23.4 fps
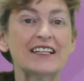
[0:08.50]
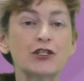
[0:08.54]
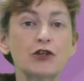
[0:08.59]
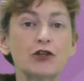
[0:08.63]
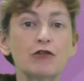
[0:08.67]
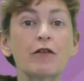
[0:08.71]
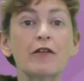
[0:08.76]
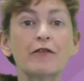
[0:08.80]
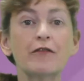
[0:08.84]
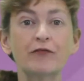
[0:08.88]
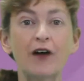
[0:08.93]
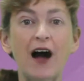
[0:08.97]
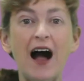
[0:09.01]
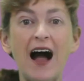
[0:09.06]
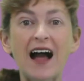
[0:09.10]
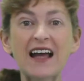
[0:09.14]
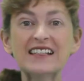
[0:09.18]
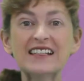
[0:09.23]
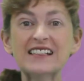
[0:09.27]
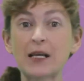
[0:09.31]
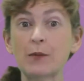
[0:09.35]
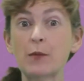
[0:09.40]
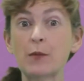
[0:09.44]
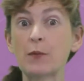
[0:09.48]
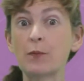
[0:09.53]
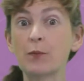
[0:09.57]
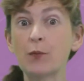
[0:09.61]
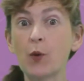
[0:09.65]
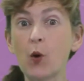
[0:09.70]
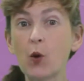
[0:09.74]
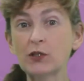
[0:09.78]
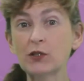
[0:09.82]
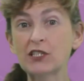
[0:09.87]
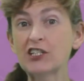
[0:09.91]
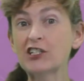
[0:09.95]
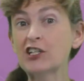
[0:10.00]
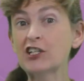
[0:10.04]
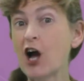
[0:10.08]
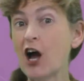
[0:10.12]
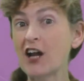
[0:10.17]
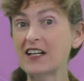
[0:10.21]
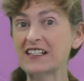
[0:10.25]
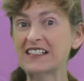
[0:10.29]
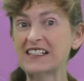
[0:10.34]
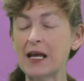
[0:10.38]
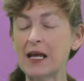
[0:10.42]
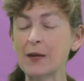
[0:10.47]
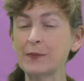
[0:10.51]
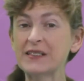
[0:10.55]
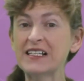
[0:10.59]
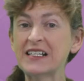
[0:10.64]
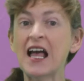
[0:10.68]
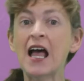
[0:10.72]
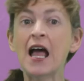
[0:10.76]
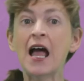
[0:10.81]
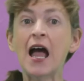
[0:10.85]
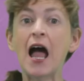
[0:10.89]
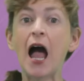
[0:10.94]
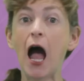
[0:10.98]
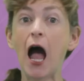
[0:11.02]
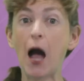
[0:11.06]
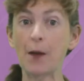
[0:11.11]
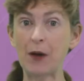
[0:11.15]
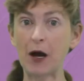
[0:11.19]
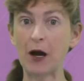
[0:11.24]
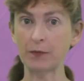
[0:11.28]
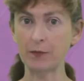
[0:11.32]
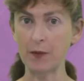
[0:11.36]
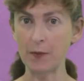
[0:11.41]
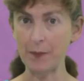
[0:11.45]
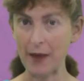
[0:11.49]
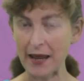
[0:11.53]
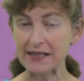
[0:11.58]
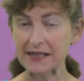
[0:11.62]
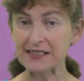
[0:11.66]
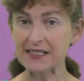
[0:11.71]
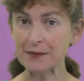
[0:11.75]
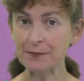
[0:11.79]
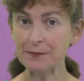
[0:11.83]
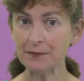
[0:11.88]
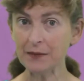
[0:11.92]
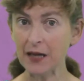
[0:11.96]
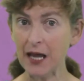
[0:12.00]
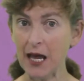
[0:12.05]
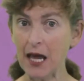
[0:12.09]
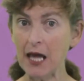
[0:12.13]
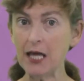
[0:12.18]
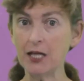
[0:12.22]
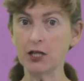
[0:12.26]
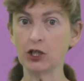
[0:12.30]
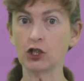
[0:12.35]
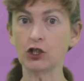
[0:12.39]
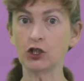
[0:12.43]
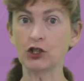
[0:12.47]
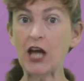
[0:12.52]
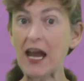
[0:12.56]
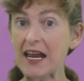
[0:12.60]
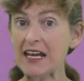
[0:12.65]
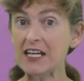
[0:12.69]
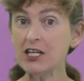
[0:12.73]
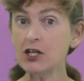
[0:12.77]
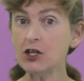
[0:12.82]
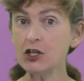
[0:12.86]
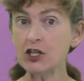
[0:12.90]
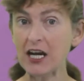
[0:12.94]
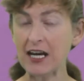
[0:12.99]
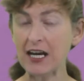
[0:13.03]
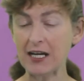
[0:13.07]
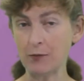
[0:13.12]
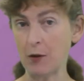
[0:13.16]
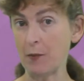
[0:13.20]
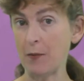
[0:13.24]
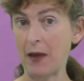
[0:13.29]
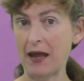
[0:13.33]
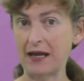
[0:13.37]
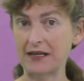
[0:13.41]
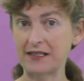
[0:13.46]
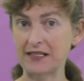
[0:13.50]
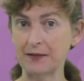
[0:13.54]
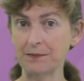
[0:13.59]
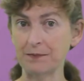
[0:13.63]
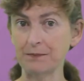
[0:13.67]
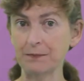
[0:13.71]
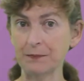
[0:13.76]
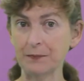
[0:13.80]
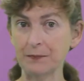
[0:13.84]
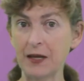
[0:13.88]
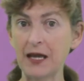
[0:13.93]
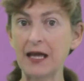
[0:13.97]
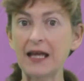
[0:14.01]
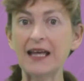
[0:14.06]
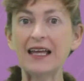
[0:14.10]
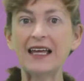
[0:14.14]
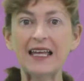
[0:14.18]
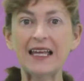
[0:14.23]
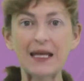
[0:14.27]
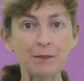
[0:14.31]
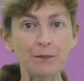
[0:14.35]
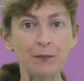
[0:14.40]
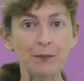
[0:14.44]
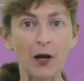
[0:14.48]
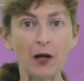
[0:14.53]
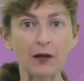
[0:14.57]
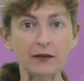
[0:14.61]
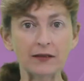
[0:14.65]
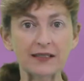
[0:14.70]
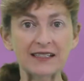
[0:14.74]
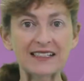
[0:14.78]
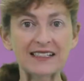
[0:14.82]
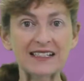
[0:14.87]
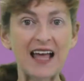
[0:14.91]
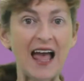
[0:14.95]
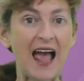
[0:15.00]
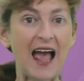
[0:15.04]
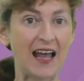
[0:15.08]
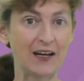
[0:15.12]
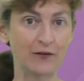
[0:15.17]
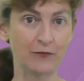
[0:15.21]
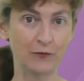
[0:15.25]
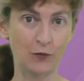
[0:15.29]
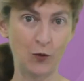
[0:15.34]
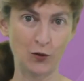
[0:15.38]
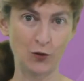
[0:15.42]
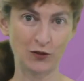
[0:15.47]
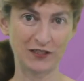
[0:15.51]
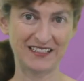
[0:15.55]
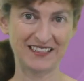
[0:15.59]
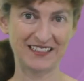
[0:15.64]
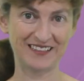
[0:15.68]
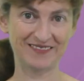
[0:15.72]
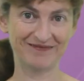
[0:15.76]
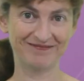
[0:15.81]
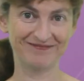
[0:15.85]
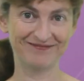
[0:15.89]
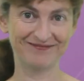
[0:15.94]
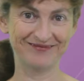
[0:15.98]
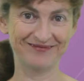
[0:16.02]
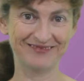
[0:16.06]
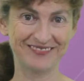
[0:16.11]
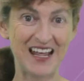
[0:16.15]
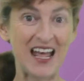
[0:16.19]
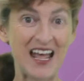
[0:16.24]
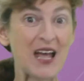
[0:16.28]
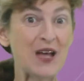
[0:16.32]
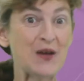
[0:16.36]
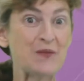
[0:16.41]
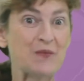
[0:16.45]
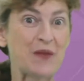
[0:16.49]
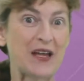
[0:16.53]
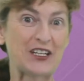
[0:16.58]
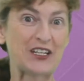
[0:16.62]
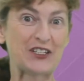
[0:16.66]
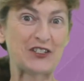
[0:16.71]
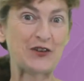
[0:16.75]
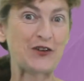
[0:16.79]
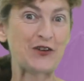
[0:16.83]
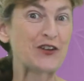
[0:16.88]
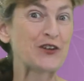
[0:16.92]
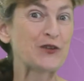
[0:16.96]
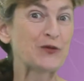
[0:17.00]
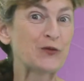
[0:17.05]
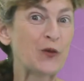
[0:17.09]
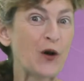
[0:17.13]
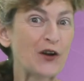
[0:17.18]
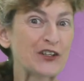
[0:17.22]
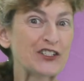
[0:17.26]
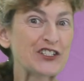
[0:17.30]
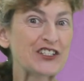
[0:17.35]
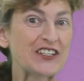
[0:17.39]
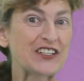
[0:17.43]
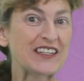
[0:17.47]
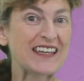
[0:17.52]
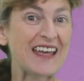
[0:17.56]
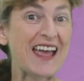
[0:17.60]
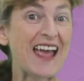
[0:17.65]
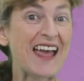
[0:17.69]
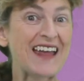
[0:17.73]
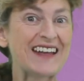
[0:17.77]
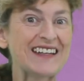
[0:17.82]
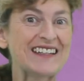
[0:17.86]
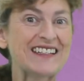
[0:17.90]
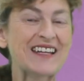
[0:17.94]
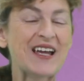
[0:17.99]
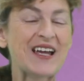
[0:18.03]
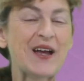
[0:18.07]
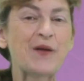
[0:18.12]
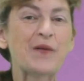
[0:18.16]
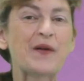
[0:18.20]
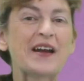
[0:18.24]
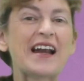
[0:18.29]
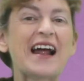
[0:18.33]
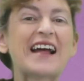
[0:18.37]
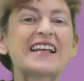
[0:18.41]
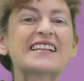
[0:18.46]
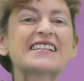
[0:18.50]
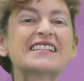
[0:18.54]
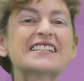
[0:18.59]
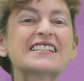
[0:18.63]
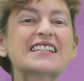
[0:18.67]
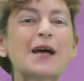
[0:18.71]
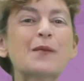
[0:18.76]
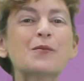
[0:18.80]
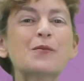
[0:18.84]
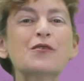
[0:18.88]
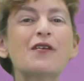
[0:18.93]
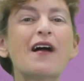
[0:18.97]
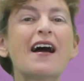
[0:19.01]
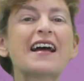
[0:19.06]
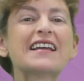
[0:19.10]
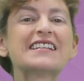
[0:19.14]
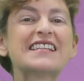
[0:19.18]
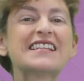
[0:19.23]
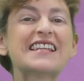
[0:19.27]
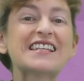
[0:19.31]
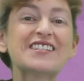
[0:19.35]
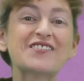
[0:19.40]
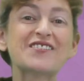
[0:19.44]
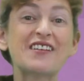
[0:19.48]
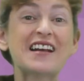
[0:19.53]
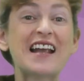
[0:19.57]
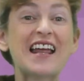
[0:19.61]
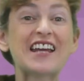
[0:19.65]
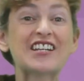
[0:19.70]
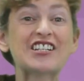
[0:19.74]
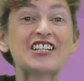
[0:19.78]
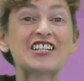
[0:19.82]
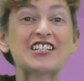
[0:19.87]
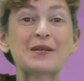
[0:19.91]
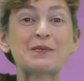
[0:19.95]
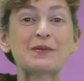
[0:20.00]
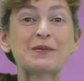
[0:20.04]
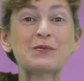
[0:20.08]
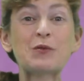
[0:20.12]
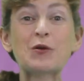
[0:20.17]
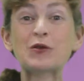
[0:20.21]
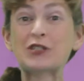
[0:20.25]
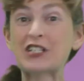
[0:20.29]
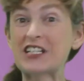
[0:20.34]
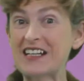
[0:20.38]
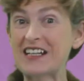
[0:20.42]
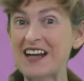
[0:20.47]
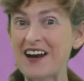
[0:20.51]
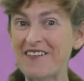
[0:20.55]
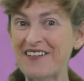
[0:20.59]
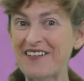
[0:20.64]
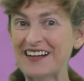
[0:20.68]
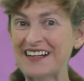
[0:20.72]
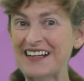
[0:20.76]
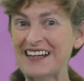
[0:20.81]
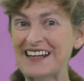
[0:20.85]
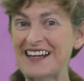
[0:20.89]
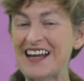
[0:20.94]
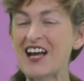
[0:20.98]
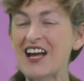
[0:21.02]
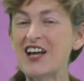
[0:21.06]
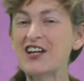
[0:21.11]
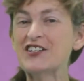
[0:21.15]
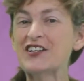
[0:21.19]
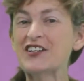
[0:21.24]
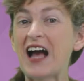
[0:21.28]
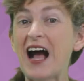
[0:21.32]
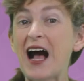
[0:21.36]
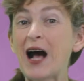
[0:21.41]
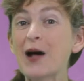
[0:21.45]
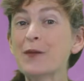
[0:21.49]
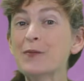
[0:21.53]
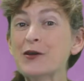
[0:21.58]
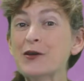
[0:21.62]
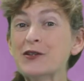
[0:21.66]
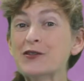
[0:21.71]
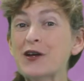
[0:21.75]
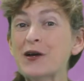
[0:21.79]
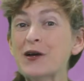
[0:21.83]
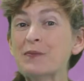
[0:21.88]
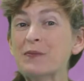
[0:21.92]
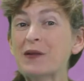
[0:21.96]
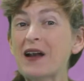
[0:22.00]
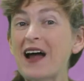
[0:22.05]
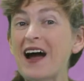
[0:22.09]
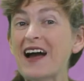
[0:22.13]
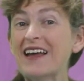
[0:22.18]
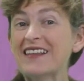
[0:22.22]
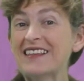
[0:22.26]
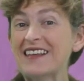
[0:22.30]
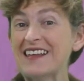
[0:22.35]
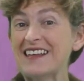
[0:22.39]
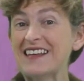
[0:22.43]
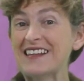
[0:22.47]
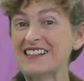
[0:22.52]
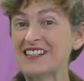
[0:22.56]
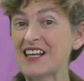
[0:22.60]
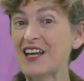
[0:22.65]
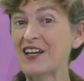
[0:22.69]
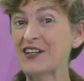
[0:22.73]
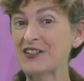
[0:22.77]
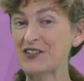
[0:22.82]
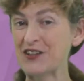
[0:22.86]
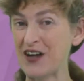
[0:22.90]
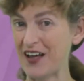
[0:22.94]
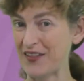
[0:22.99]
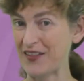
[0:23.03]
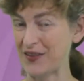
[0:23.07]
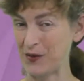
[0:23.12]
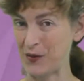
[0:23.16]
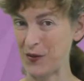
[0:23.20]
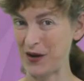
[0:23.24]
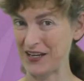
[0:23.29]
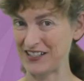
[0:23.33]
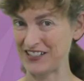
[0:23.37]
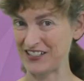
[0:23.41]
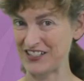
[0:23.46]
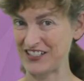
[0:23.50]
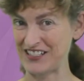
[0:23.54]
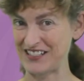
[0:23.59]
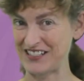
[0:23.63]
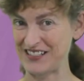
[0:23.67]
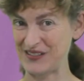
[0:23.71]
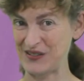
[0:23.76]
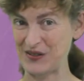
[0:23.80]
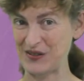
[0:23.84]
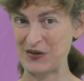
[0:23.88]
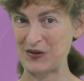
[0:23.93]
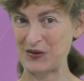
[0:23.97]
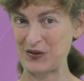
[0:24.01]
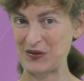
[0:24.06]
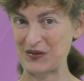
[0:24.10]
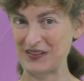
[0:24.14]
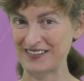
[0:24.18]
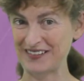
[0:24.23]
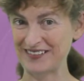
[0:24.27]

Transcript: to revise some important concepts about momentum, change in momentum, impulse, and force. Make sure you watch to the end when I summarize these relationships more generically to help you to apply these to other questions too.